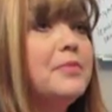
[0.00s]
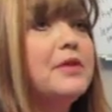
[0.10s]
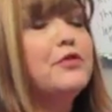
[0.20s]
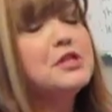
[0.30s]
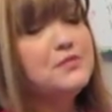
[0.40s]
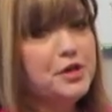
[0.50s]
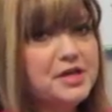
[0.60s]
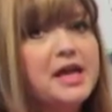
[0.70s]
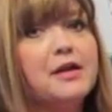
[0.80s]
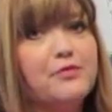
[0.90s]
first of all,
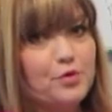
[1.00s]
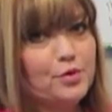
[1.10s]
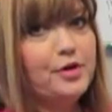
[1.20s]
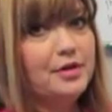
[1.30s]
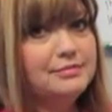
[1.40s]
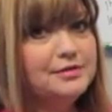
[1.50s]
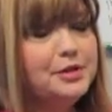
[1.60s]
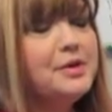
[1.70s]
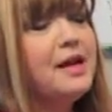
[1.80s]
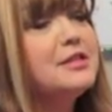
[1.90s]
you can't afford oil.
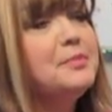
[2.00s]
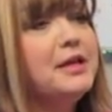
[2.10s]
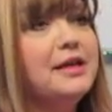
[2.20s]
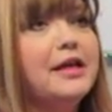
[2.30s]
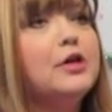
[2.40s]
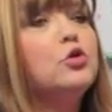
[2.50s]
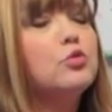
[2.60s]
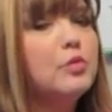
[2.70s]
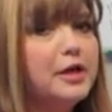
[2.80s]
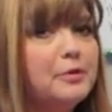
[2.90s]
You would have to be
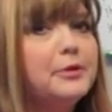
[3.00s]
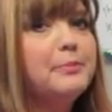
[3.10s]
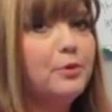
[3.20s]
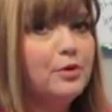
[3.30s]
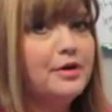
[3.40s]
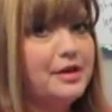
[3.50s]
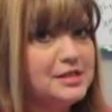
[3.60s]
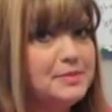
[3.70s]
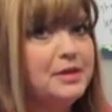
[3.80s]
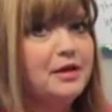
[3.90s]
incredibly poor
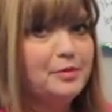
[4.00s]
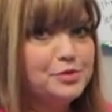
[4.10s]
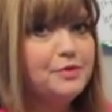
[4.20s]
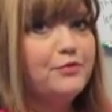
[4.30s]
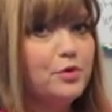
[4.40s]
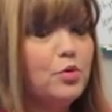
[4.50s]
not to be able to afford